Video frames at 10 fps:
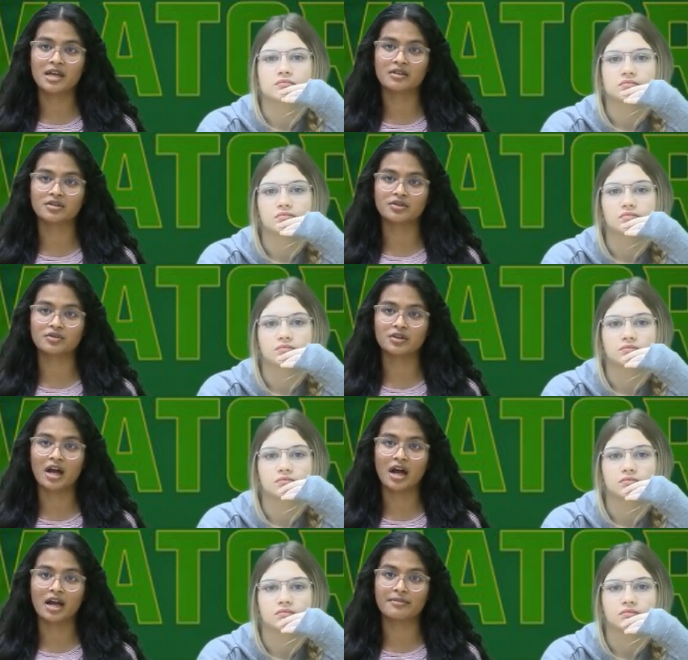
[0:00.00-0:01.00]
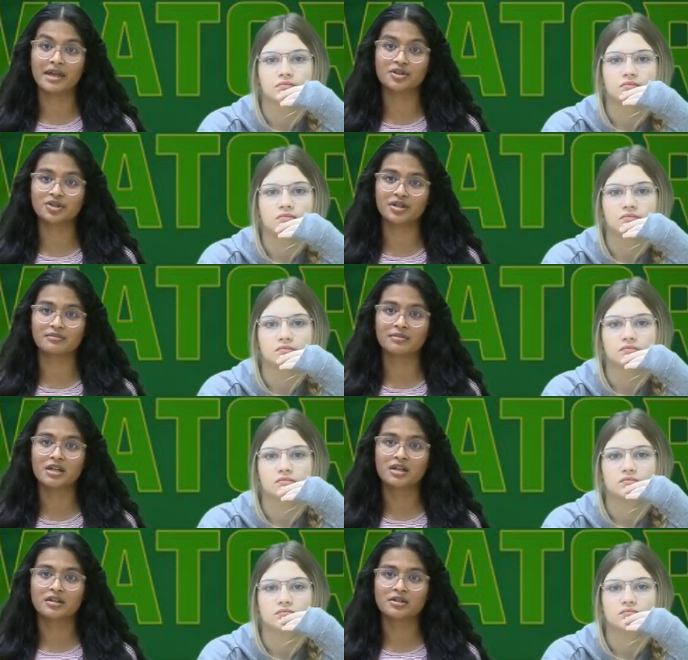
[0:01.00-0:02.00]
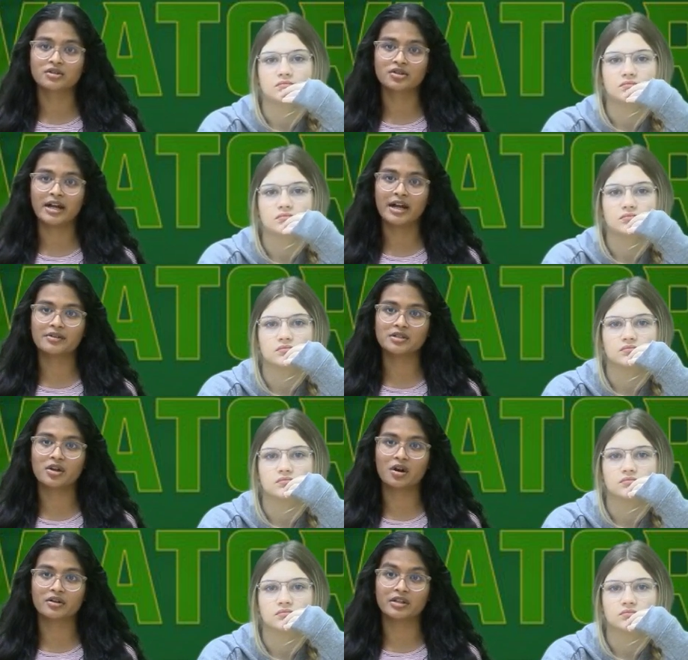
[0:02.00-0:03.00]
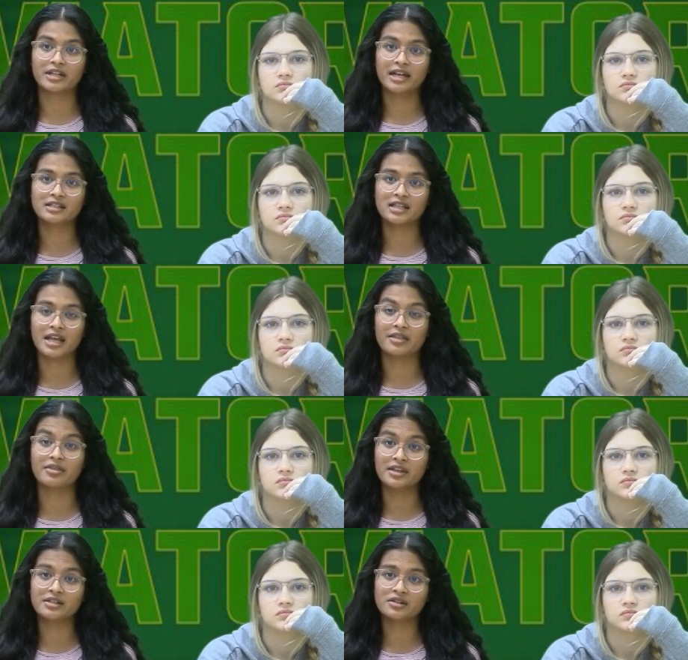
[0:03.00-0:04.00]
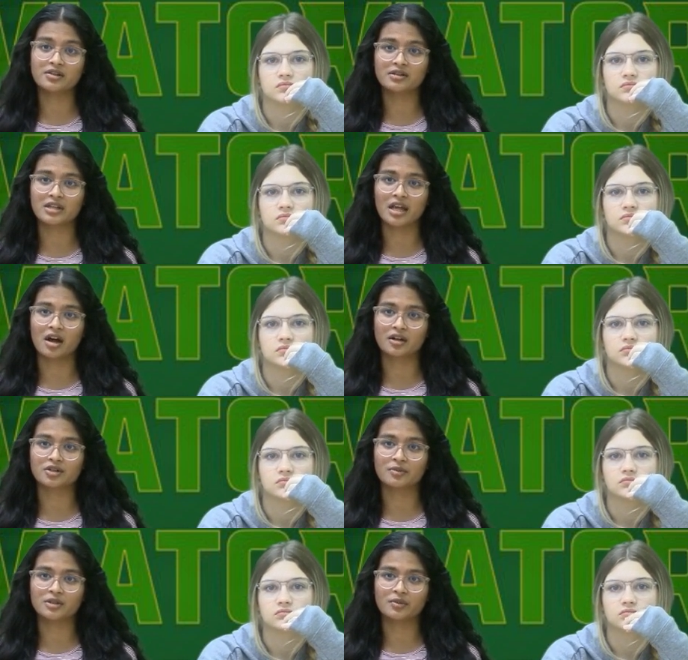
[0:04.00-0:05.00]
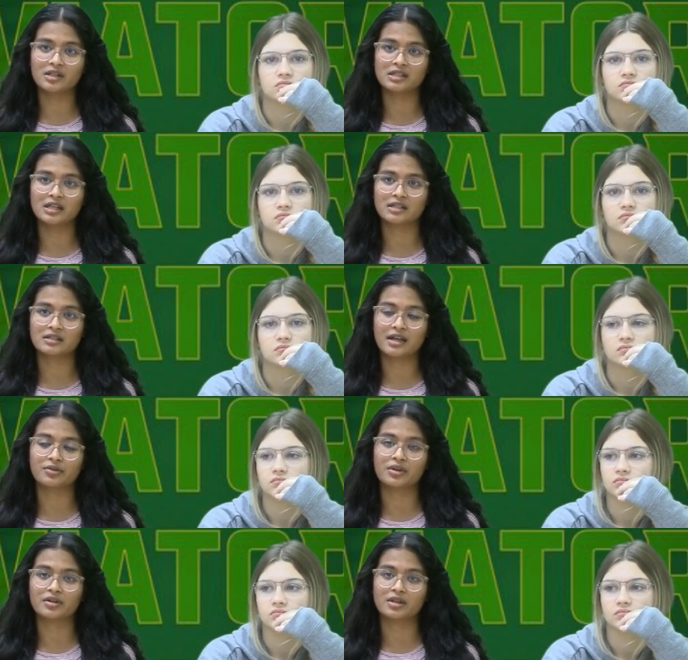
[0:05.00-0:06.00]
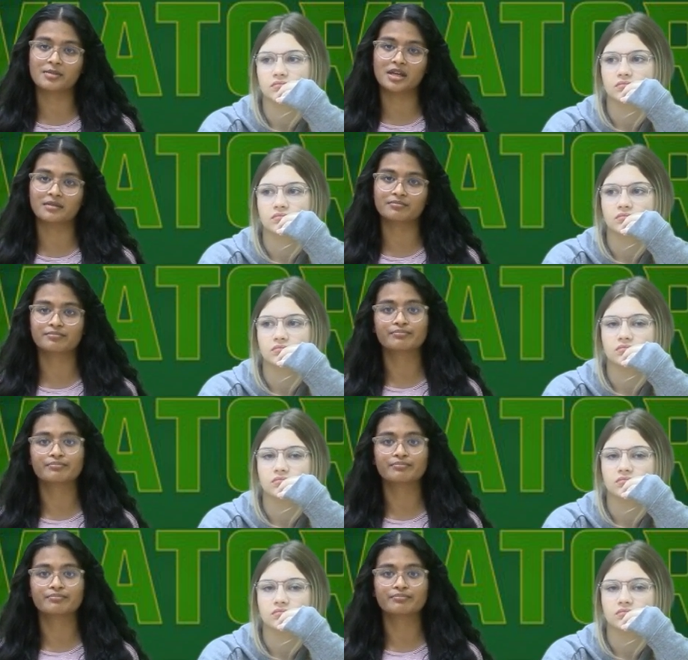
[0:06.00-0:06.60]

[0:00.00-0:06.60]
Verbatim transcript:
Speaker 1: in the junior high main gym. Tryouts are the next day, this Thursday, October 26th at 3.30 p.m.